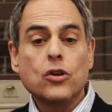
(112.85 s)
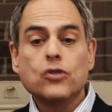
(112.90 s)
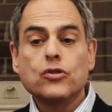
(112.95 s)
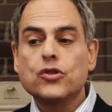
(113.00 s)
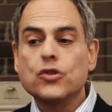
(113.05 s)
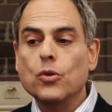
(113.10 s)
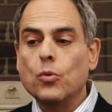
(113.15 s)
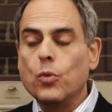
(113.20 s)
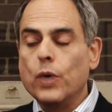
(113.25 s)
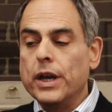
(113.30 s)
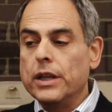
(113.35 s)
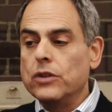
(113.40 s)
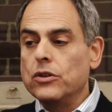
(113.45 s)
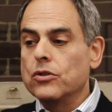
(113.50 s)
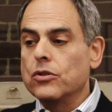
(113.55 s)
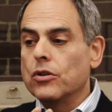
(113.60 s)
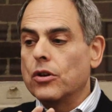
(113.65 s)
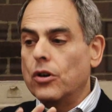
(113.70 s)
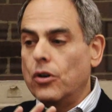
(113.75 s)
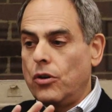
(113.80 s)
So when
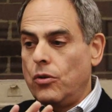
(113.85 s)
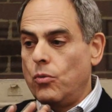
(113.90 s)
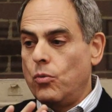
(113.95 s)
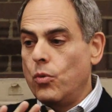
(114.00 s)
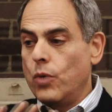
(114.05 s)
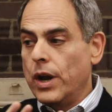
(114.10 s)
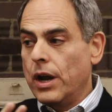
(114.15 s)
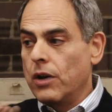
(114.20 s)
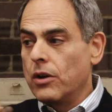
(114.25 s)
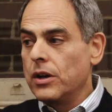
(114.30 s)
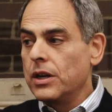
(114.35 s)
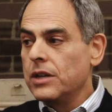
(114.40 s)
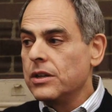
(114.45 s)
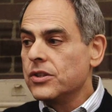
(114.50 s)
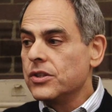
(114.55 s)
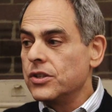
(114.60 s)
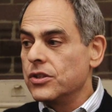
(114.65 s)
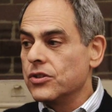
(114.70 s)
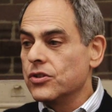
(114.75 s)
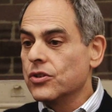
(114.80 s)
your
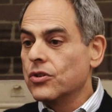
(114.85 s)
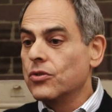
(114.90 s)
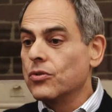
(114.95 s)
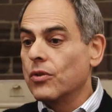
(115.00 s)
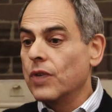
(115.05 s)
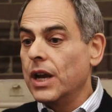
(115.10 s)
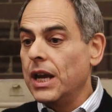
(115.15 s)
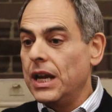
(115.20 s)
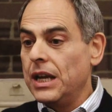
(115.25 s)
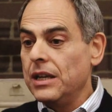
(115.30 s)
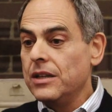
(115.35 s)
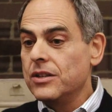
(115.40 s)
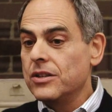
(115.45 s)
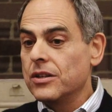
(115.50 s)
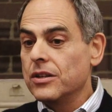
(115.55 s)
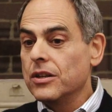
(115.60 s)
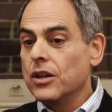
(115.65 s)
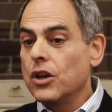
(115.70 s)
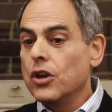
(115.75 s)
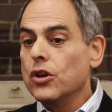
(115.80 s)
awareness is
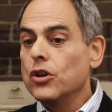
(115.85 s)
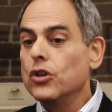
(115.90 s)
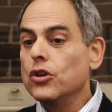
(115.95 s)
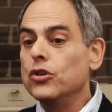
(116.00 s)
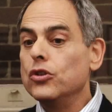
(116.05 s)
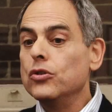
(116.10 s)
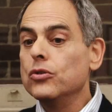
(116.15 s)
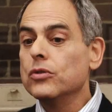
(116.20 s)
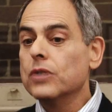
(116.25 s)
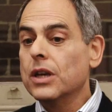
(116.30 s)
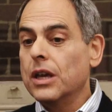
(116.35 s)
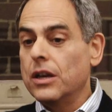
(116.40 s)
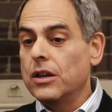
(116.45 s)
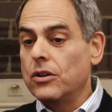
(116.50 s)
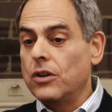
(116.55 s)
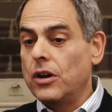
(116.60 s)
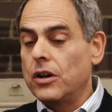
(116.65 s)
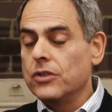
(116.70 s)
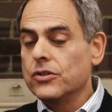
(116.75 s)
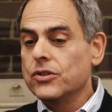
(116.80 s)
great, you can
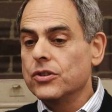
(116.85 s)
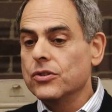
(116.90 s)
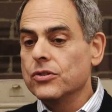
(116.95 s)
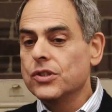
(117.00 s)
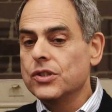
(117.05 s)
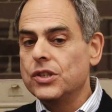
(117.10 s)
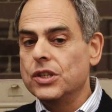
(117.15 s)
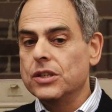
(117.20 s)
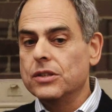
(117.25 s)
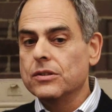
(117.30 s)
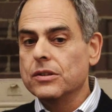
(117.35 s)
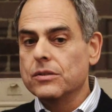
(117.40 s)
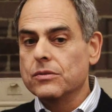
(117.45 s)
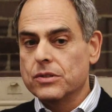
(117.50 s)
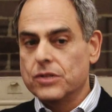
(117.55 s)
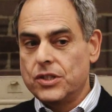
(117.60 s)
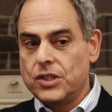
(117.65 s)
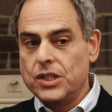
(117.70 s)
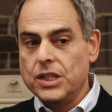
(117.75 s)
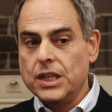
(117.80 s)
also
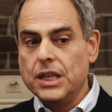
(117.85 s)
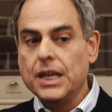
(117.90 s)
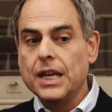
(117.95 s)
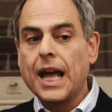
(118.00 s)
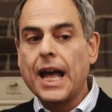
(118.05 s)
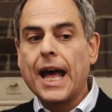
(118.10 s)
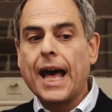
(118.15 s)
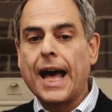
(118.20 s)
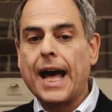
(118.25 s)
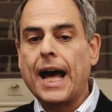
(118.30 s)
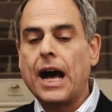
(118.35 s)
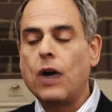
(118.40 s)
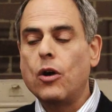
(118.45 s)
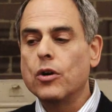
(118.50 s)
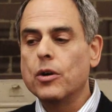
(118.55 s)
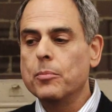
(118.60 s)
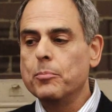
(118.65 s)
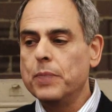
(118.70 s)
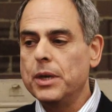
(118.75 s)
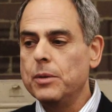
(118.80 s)
see how
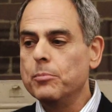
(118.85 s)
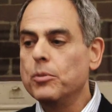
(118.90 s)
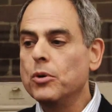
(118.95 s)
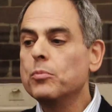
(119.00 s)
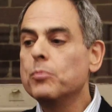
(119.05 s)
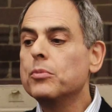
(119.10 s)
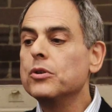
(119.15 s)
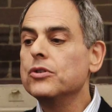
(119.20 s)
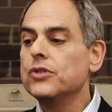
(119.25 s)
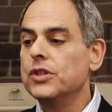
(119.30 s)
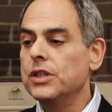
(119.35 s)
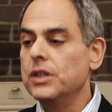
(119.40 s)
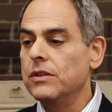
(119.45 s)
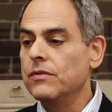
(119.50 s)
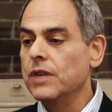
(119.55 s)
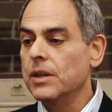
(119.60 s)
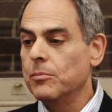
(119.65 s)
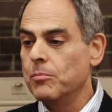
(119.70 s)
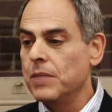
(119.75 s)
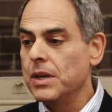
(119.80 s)
are people
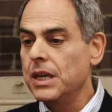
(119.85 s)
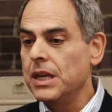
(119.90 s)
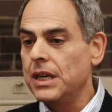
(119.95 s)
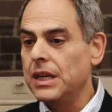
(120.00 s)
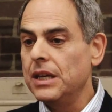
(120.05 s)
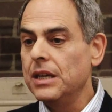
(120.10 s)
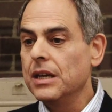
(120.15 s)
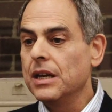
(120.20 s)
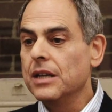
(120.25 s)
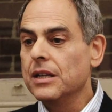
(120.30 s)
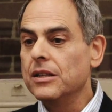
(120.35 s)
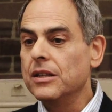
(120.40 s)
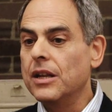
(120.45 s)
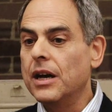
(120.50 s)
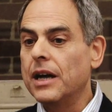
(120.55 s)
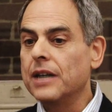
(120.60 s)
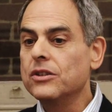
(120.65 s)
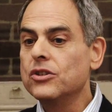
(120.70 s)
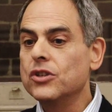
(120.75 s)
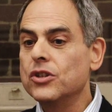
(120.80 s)
perceiving me,
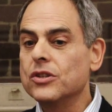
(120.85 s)
not